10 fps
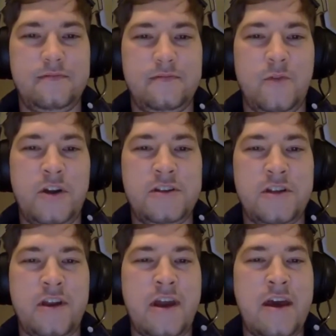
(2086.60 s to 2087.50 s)
what is
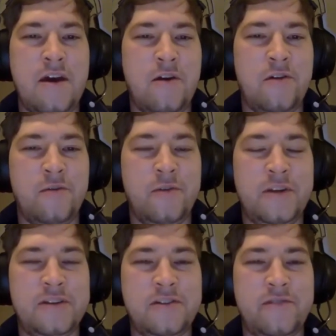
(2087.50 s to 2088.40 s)
literacy words. What
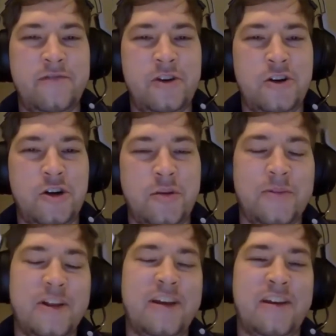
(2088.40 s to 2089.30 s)
is yeah. a verb?
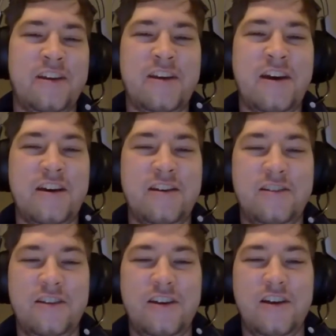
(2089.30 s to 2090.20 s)
Like, yeah. Yeah.
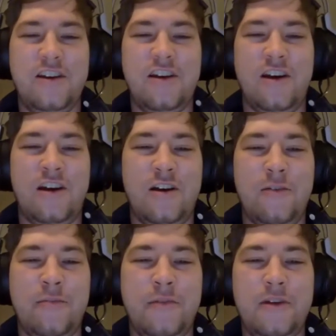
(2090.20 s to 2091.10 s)

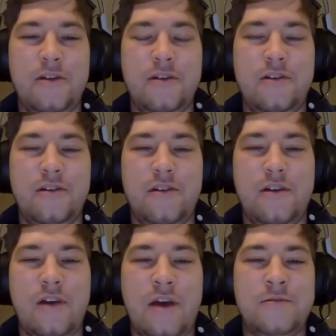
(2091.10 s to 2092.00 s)
Um,
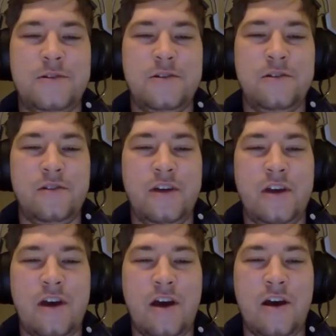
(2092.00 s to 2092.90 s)
absolutely.
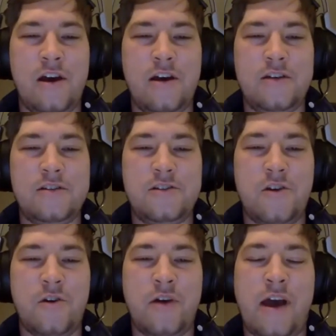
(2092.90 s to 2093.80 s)
Uh,
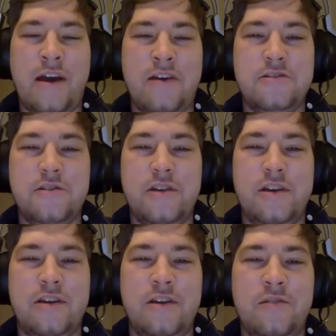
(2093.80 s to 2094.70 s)
so I also
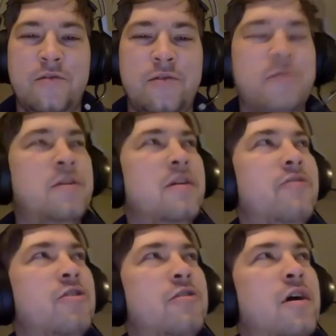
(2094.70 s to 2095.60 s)
think you, you didn't
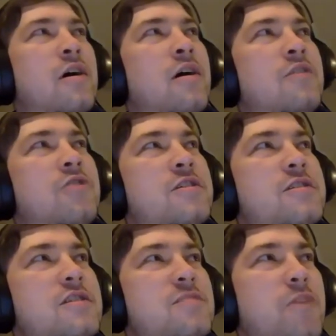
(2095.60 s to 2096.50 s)
even address
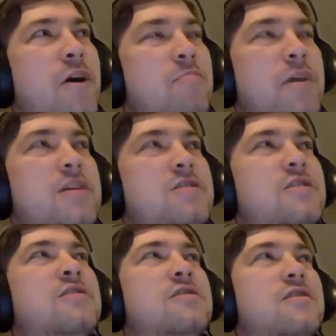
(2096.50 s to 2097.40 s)
this, but
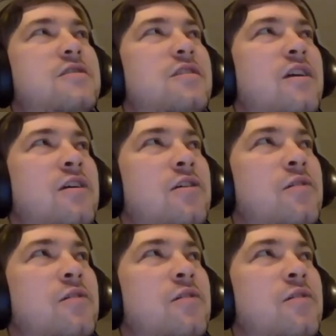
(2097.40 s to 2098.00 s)
patience, you know,